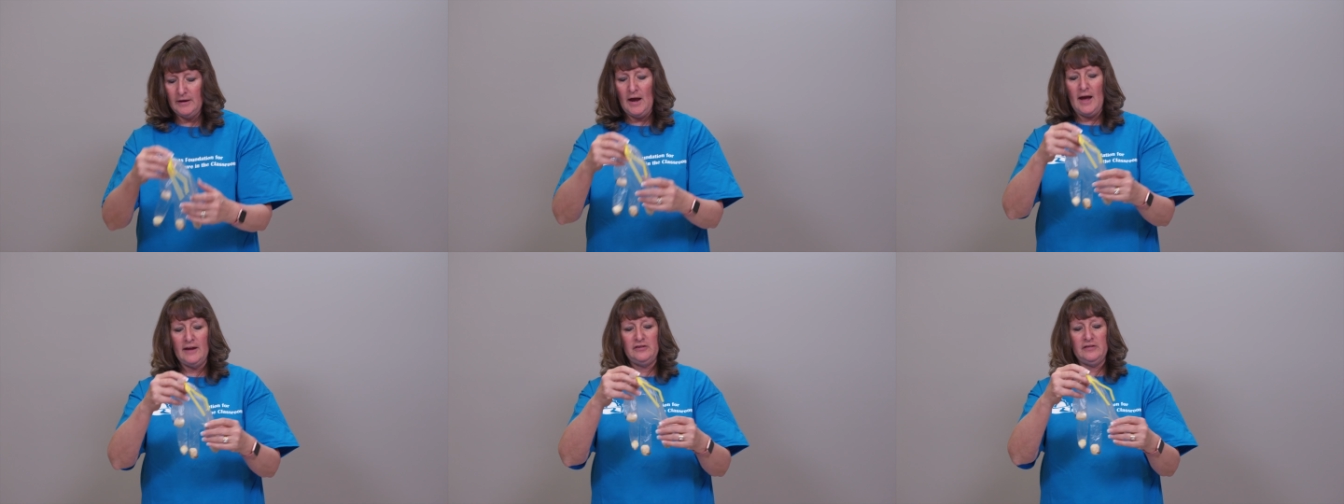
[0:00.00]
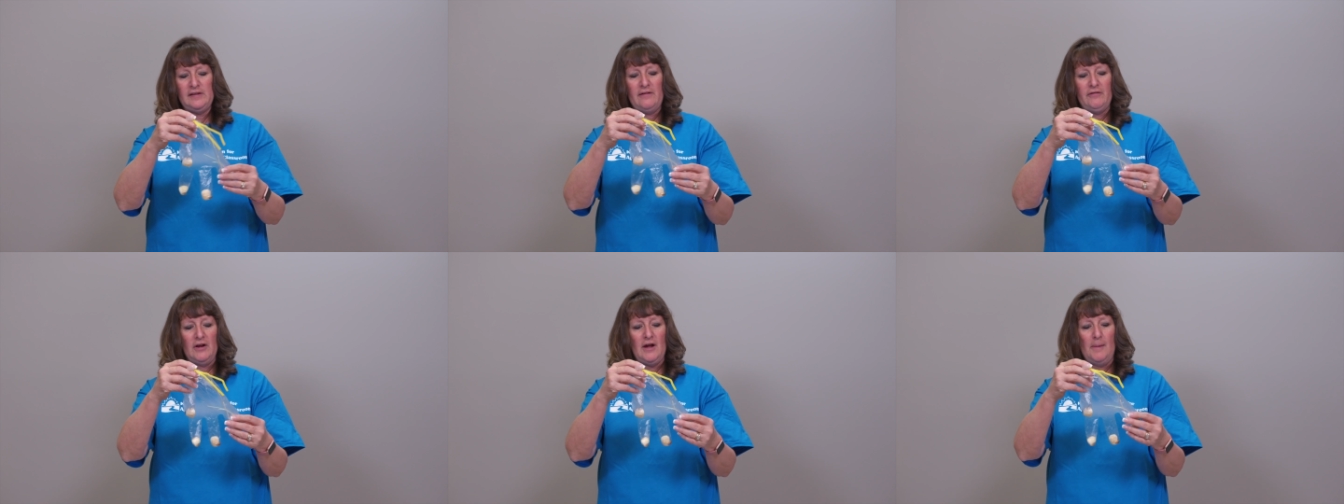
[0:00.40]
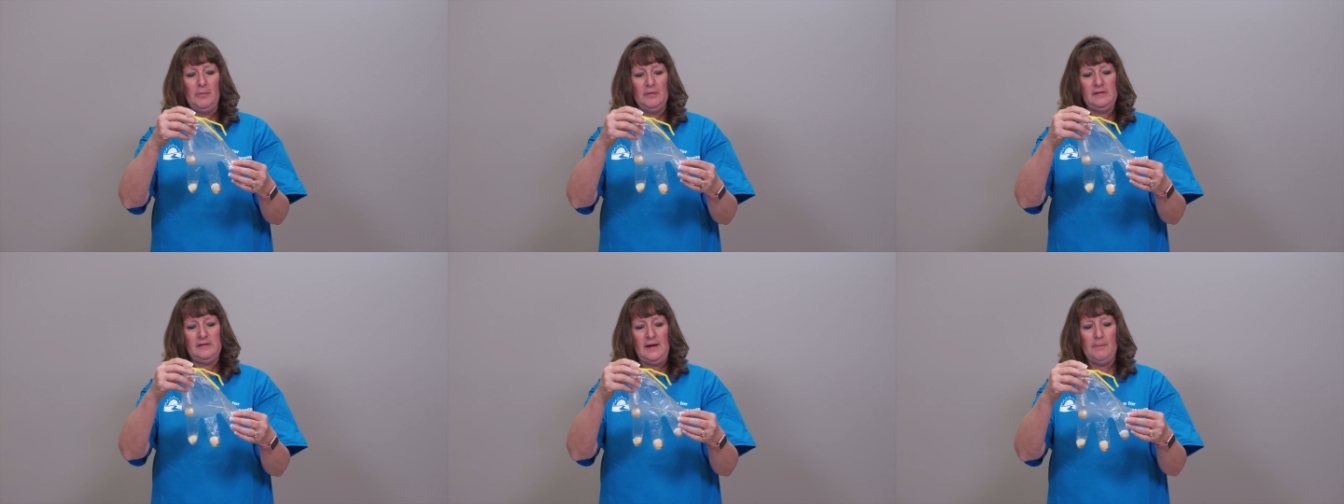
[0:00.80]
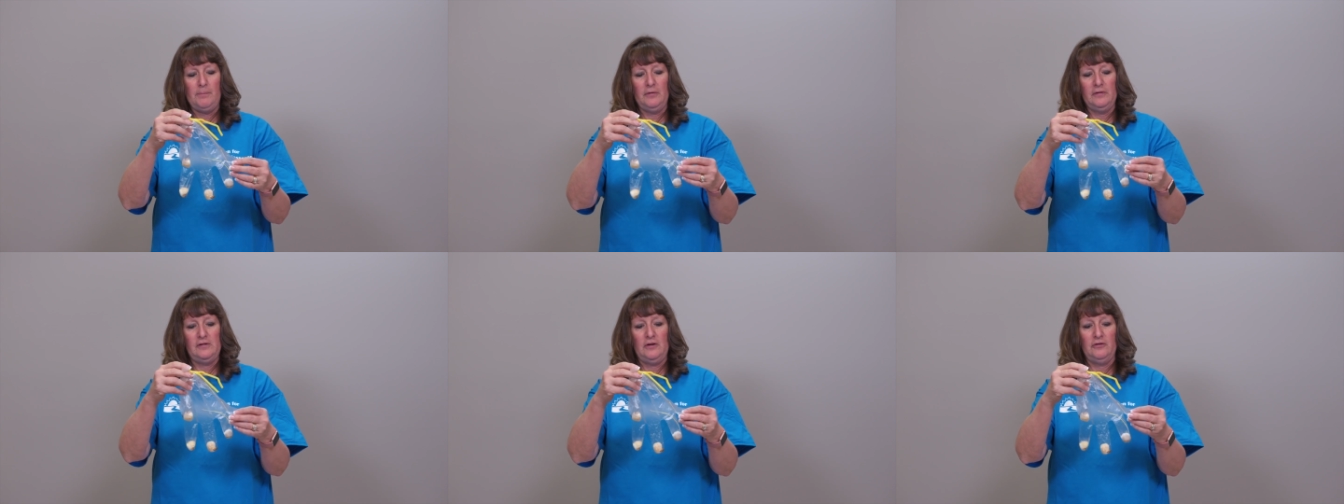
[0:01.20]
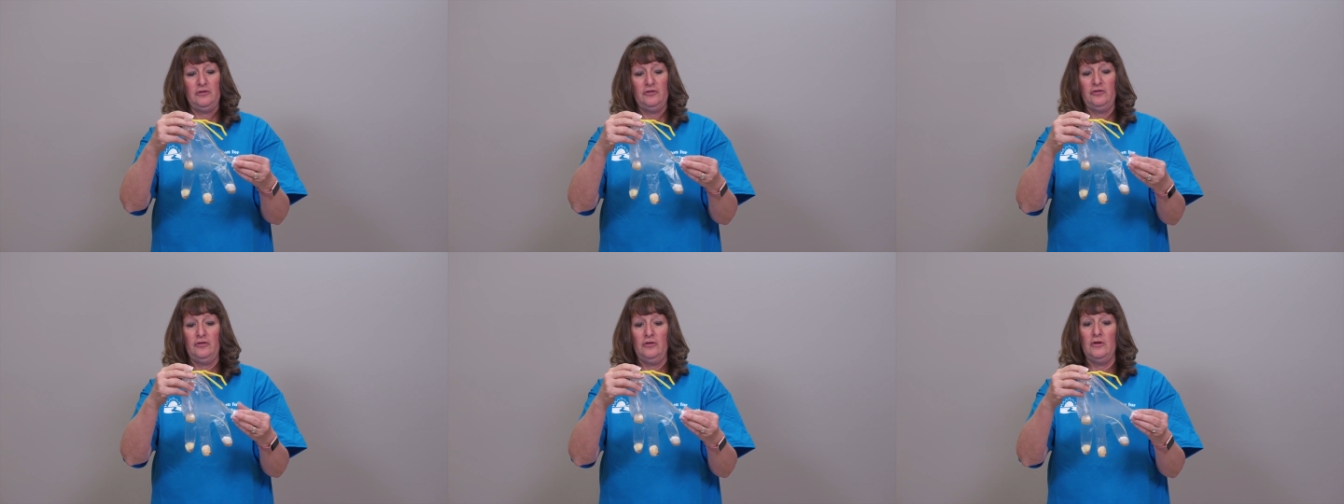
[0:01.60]
I just have a couple samples here
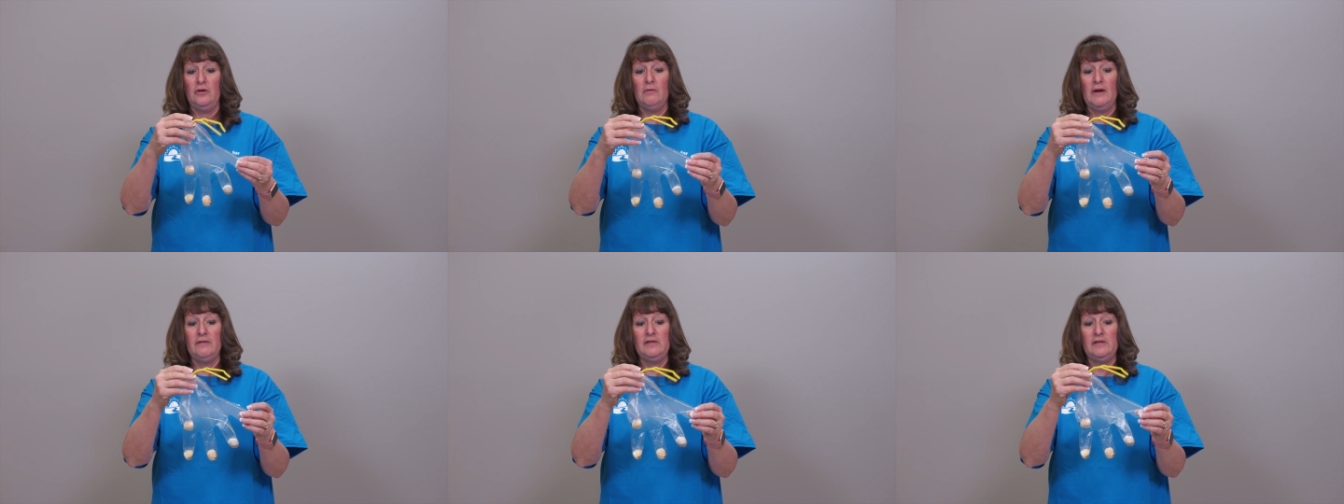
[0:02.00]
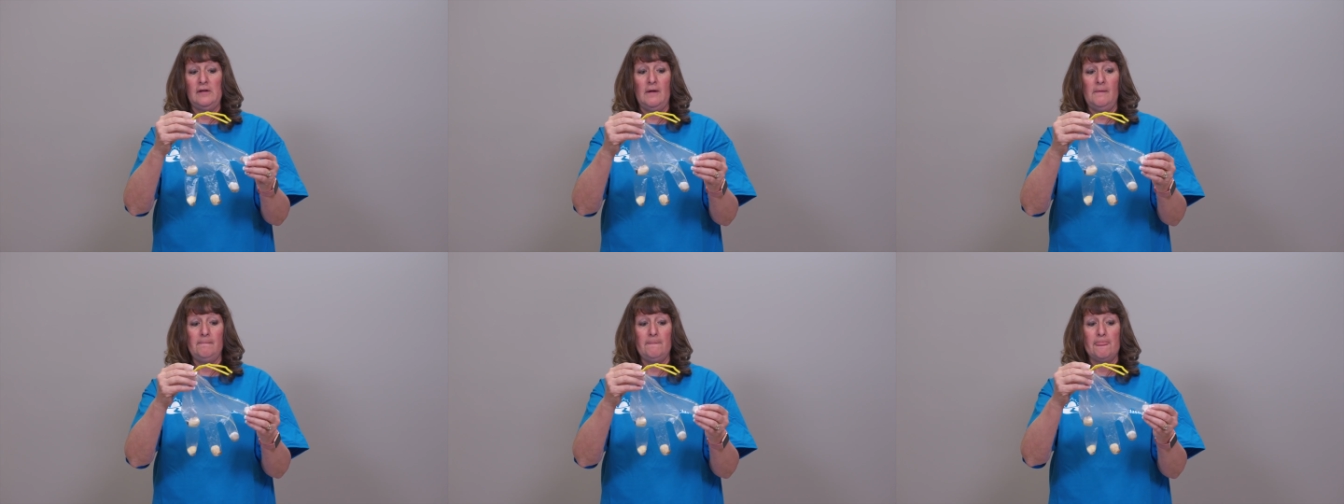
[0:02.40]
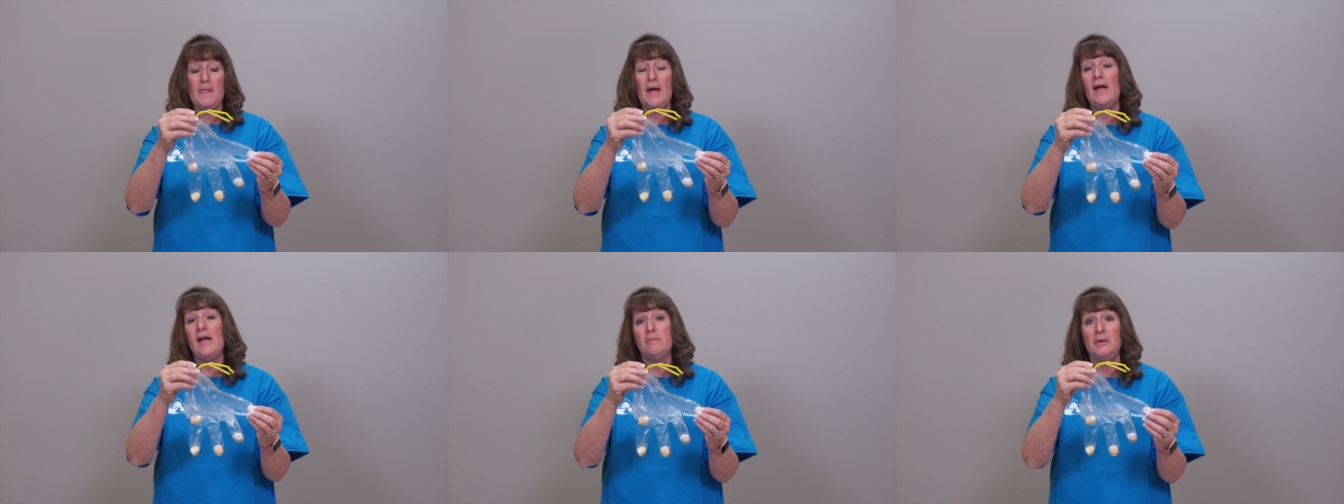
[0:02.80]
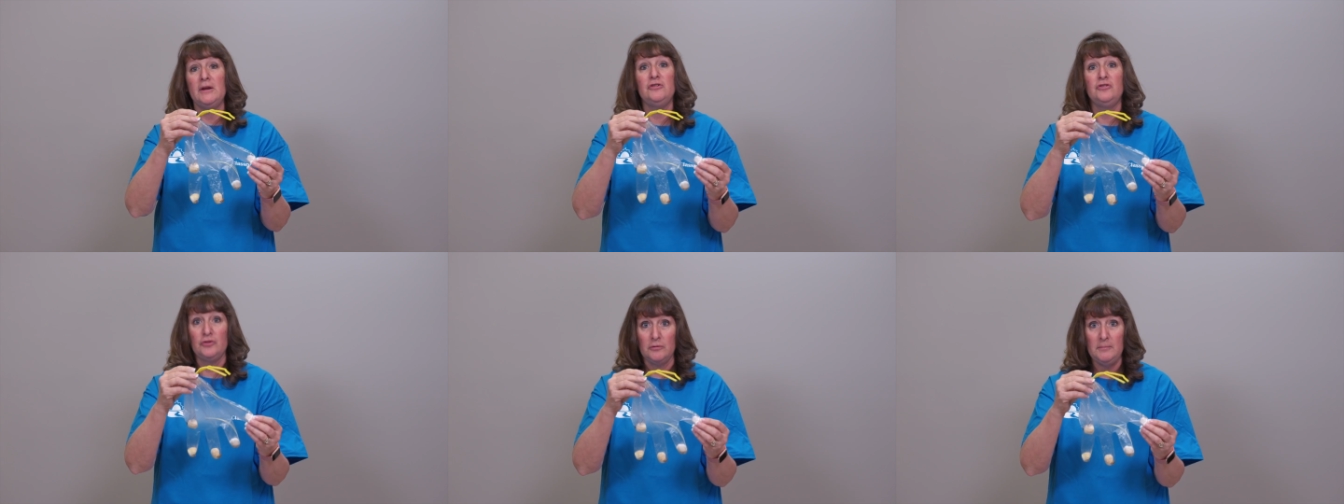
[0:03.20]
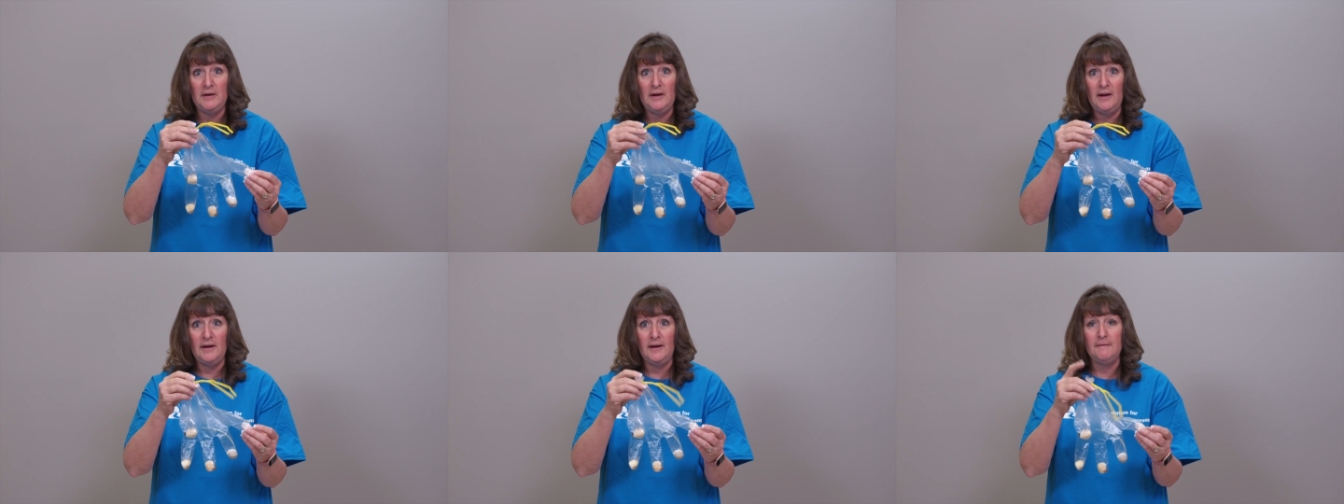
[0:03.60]
to show you of some that have been
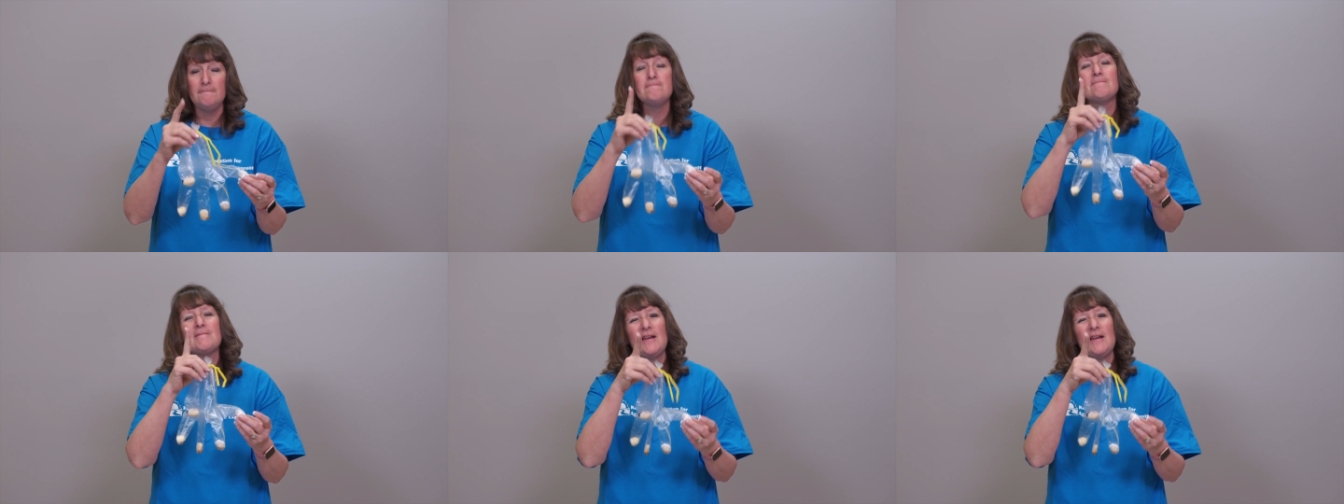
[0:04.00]
germinating.